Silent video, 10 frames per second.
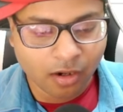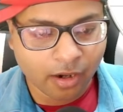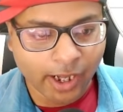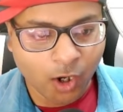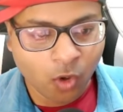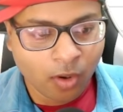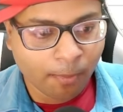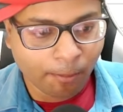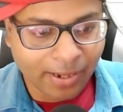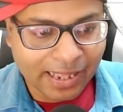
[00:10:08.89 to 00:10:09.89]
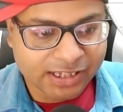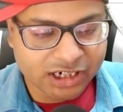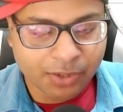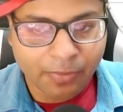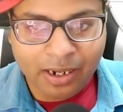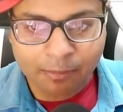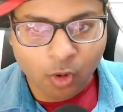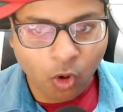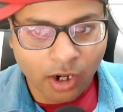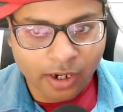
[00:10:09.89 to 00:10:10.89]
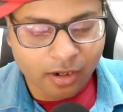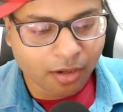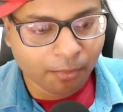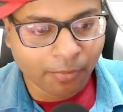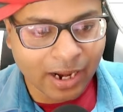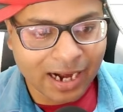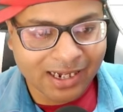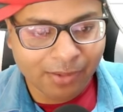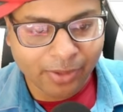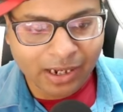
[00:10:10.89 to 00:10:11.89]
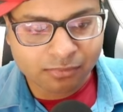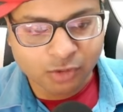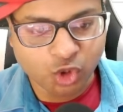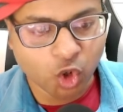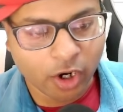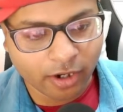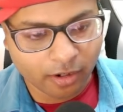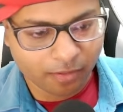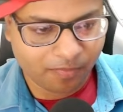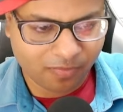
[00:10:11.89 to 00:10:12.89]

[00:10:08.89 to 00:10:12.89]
Now Blanchette become caller, Bradley become joiner.